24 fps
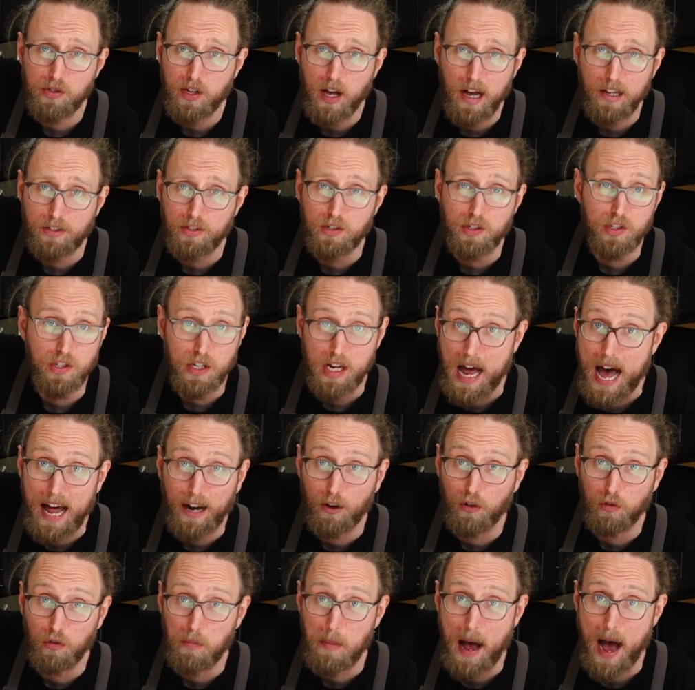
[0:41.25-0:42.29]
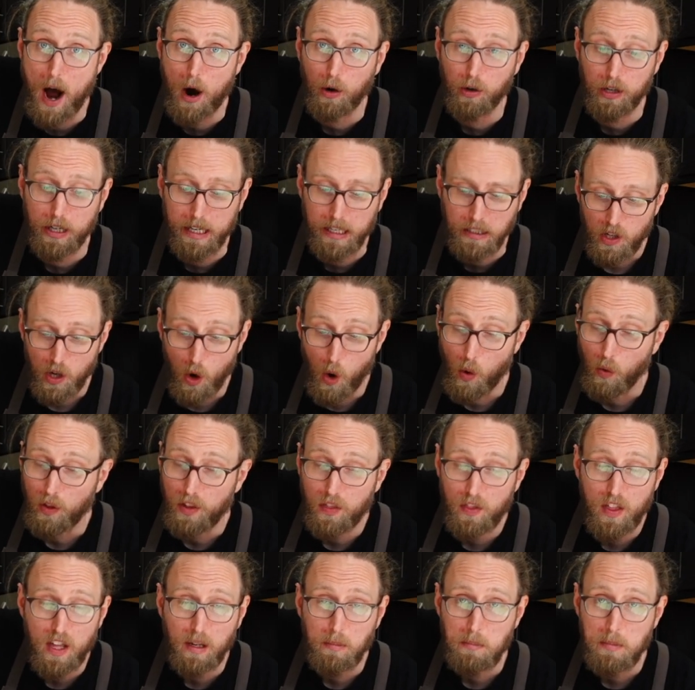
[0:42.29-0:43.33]
sauce is not overpowering. The only
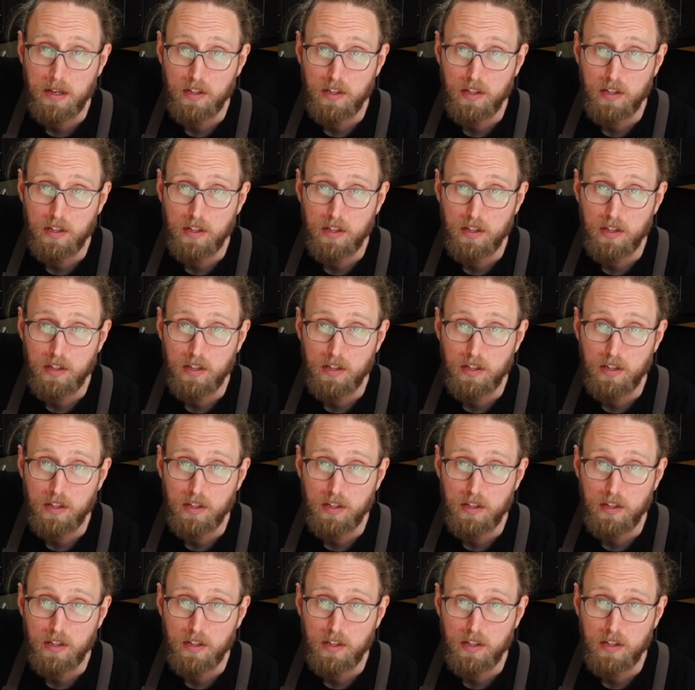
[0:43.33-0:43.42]
thing